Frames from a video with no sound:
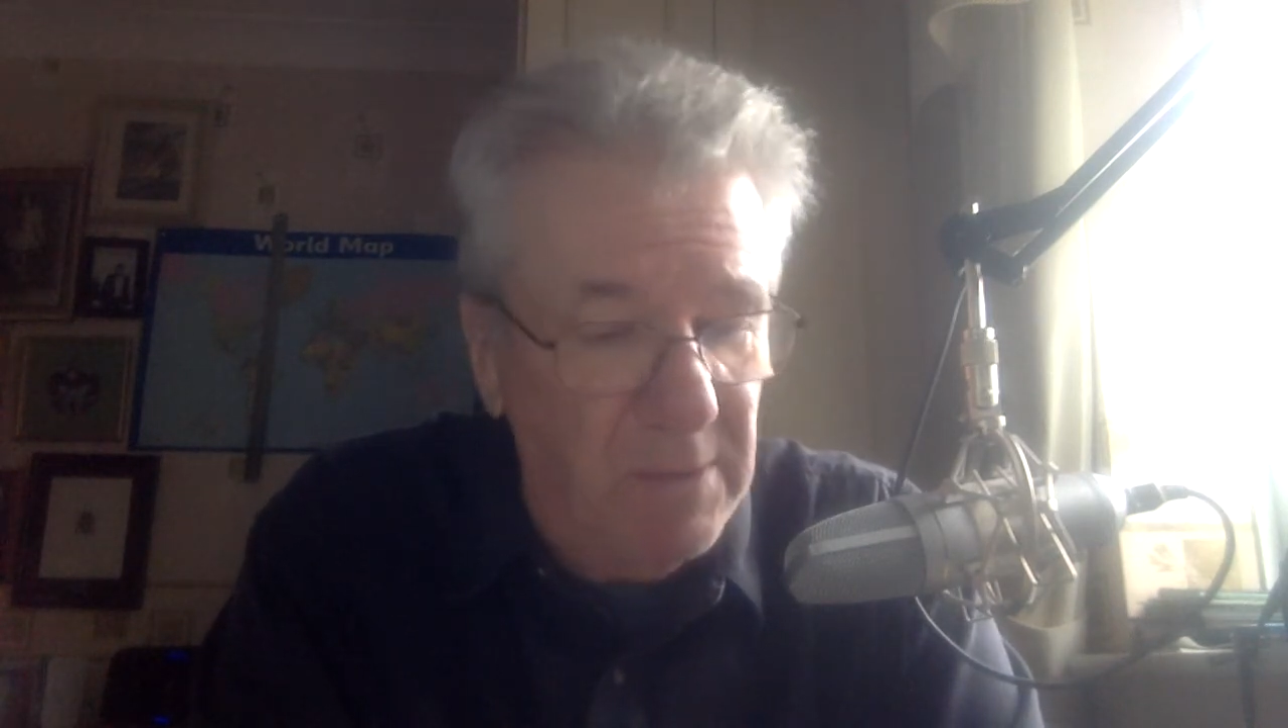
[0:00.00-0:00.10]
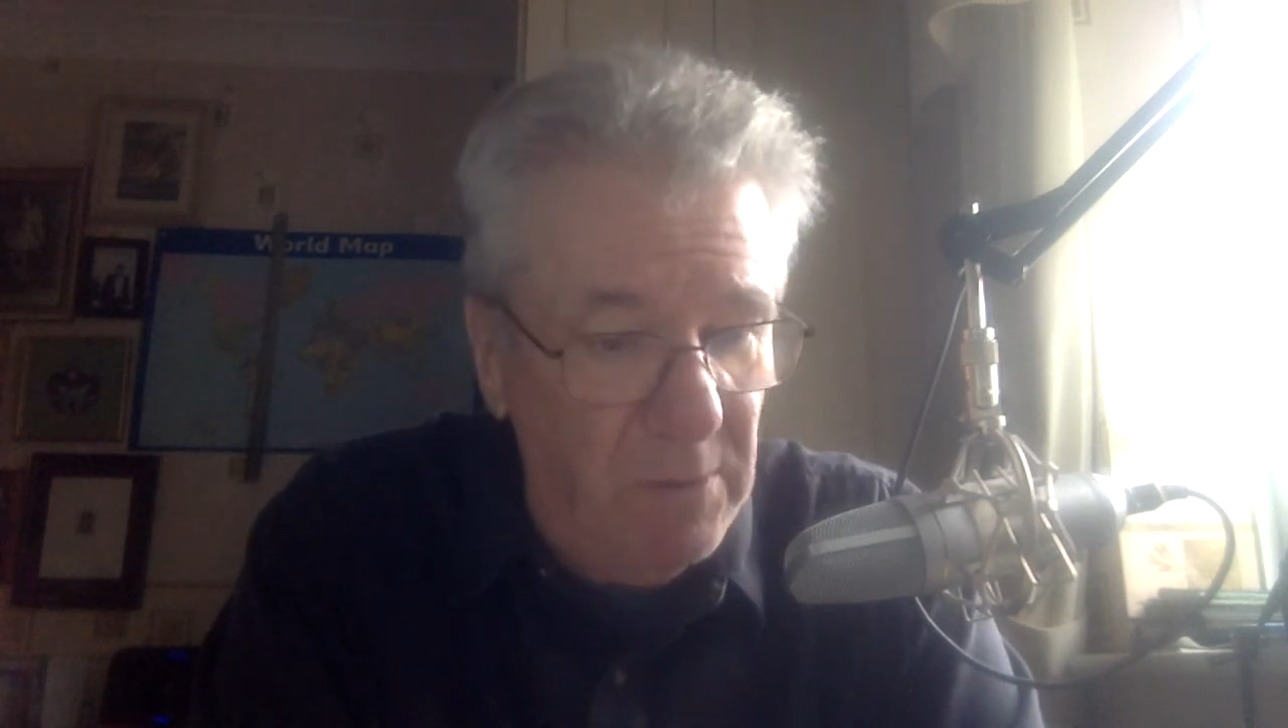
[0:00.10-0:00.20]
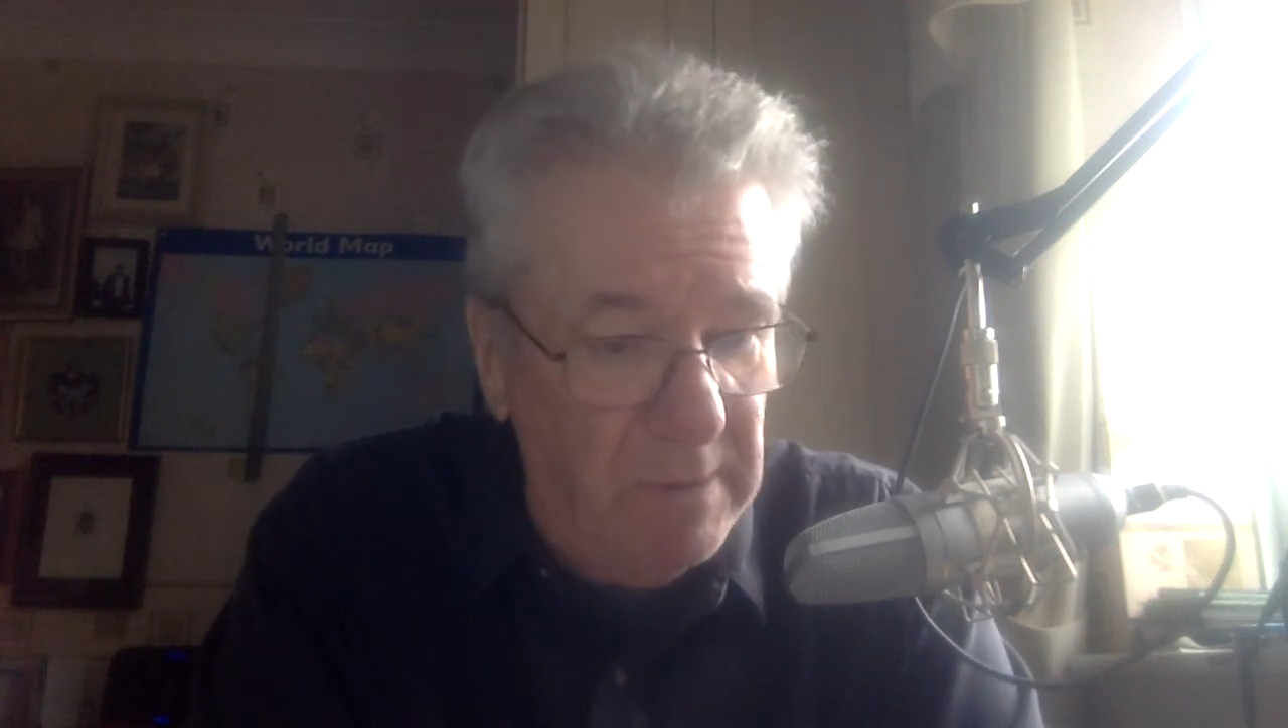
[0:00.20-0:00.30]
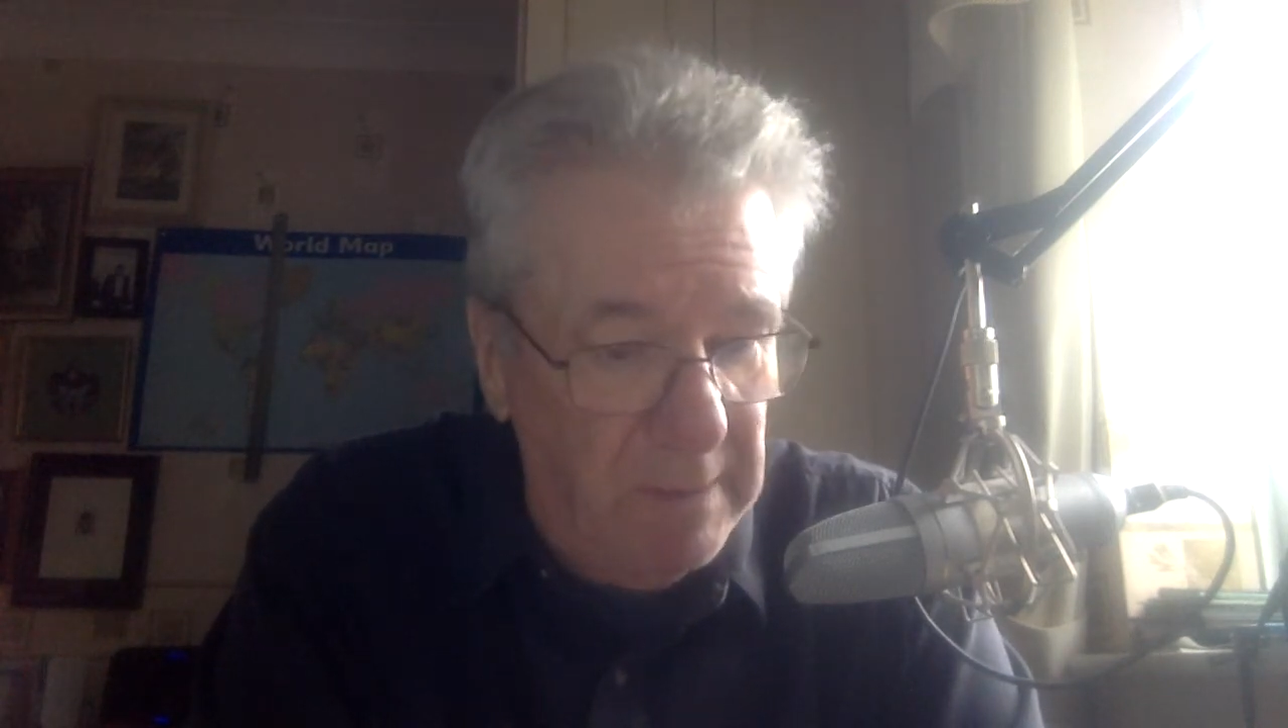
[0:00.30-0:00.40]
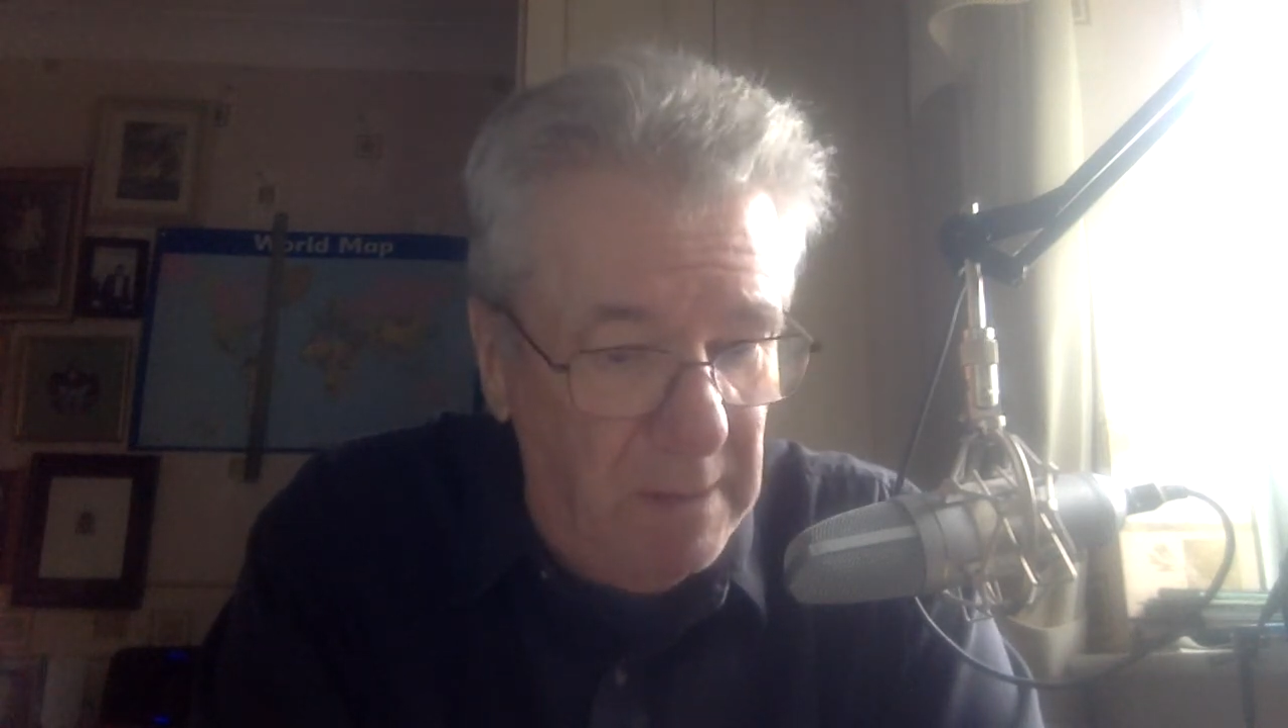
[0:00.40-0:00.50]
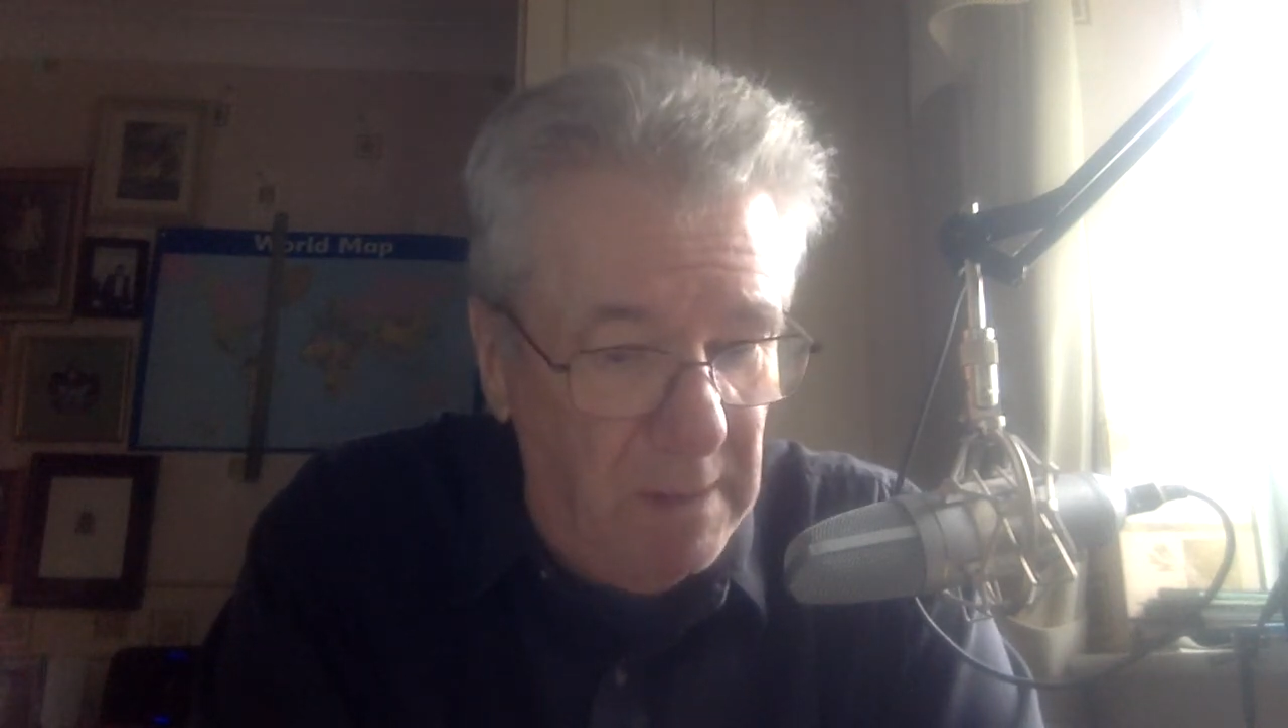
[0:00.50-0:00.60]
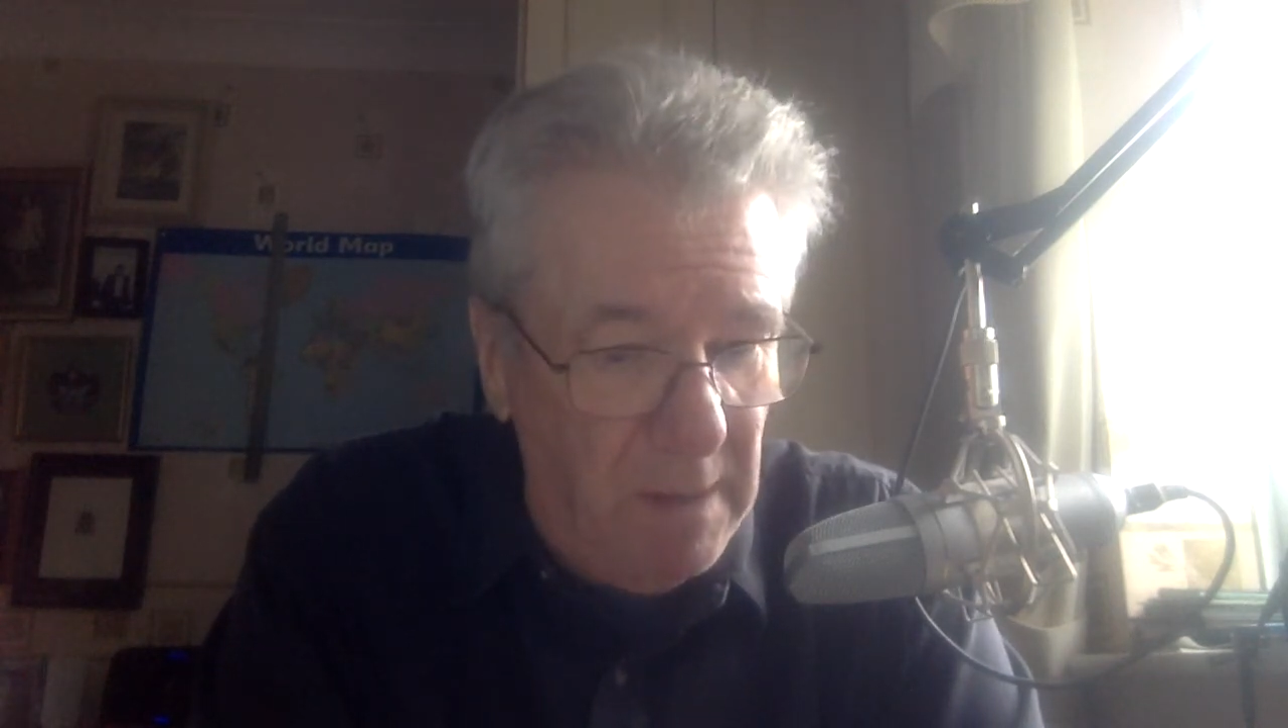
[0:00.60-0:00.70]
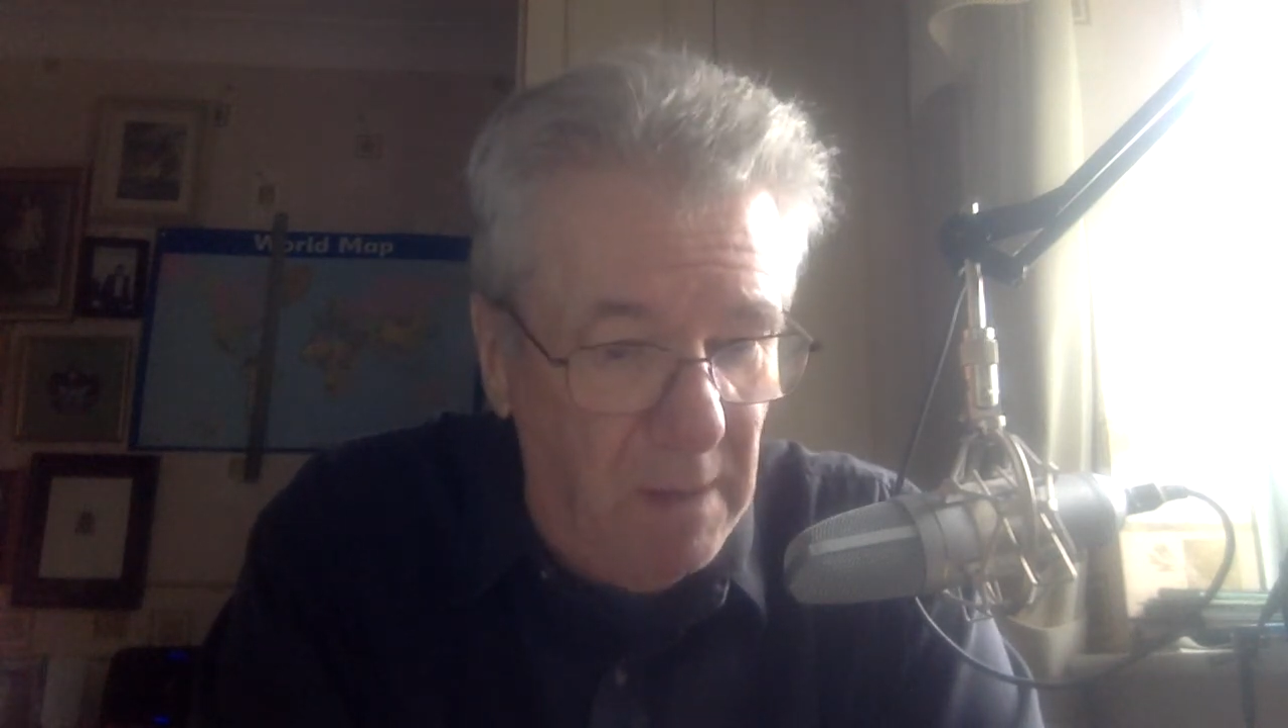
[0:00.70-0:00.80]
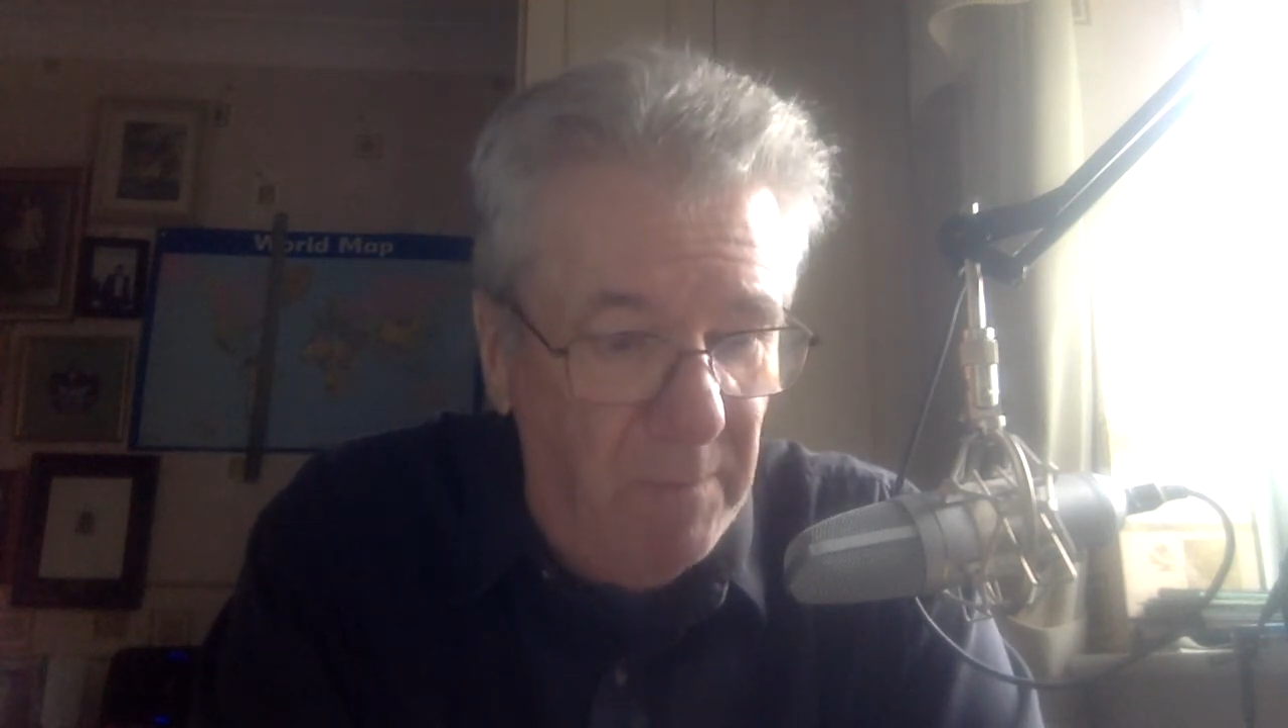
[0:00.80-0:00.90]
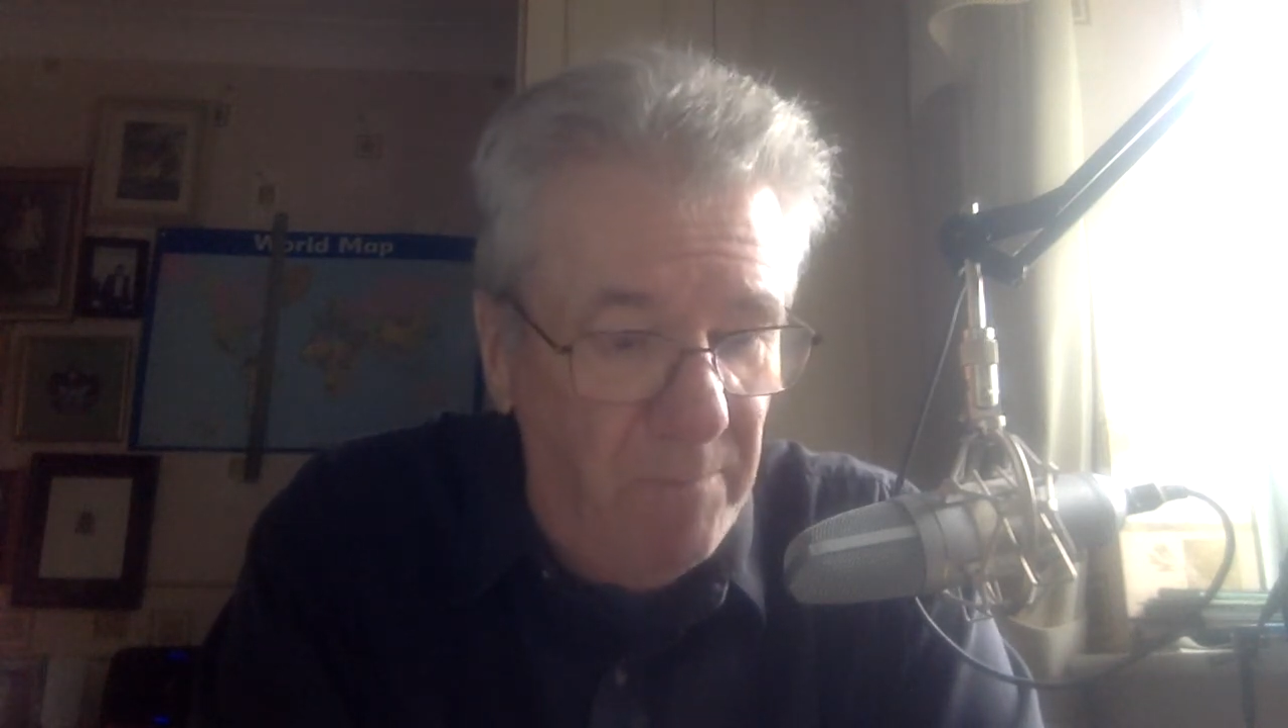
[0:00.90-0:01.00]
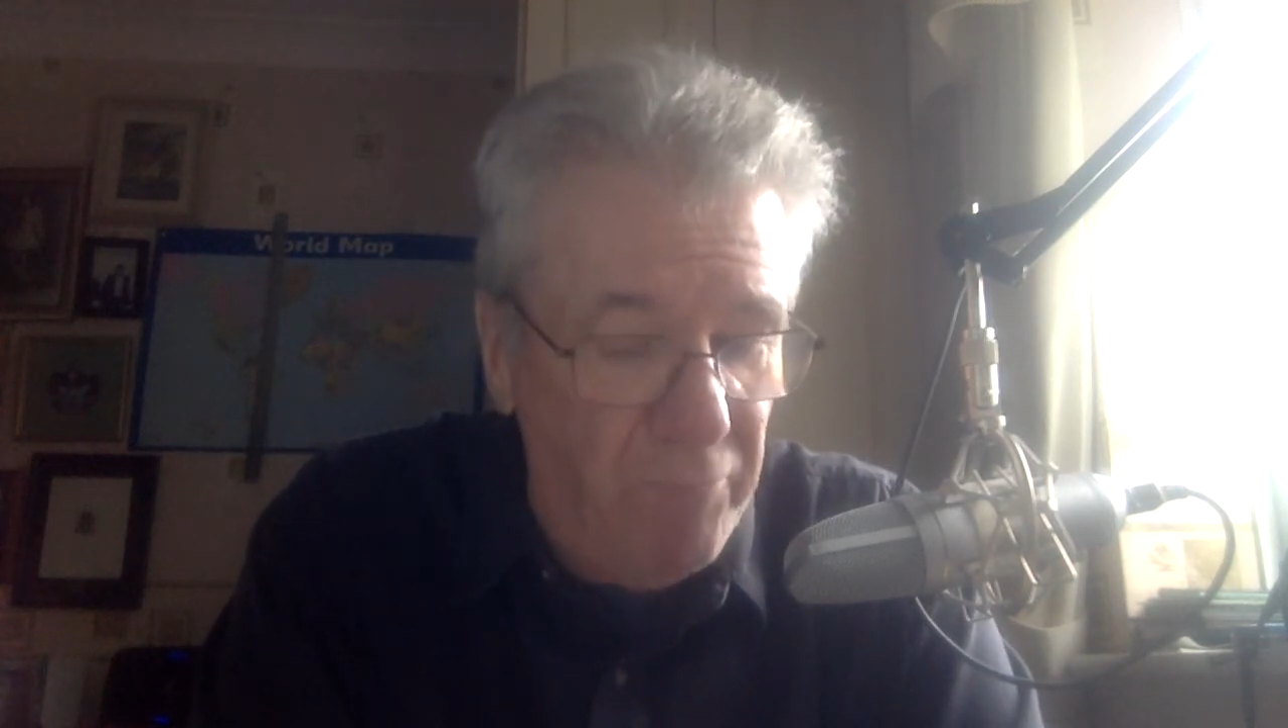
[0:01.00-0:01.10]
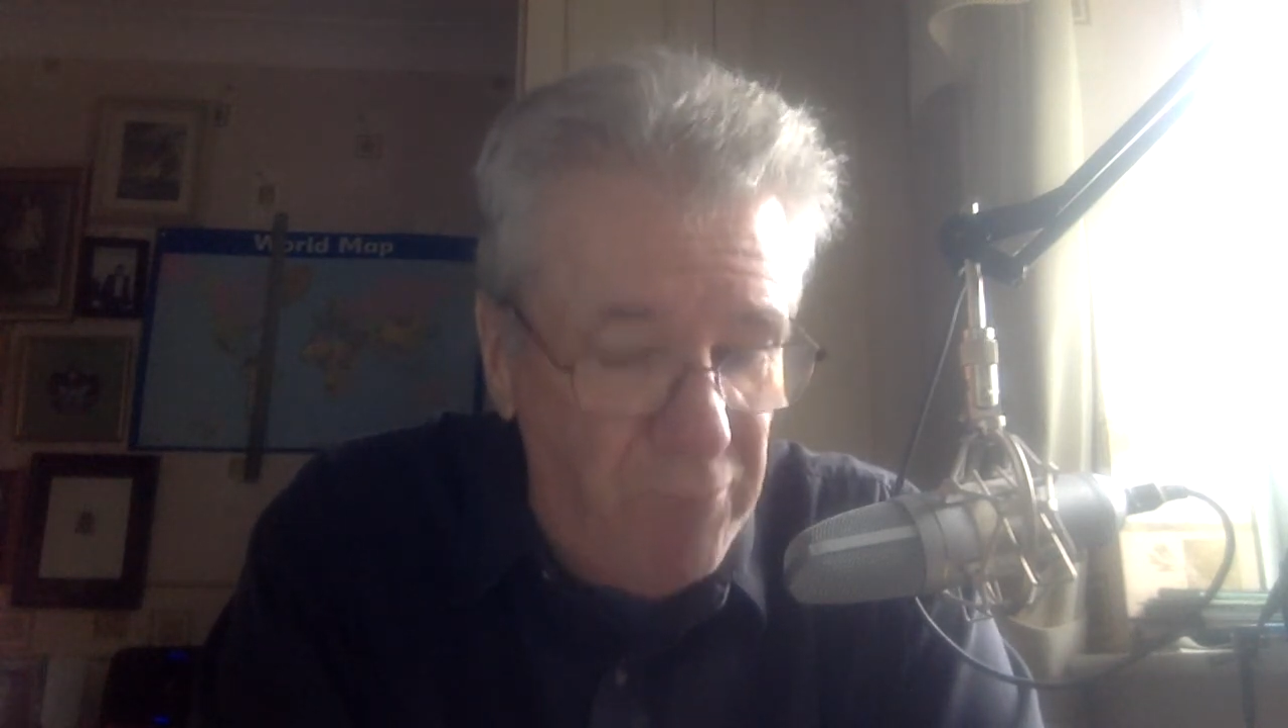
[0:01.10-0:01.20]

sorted and done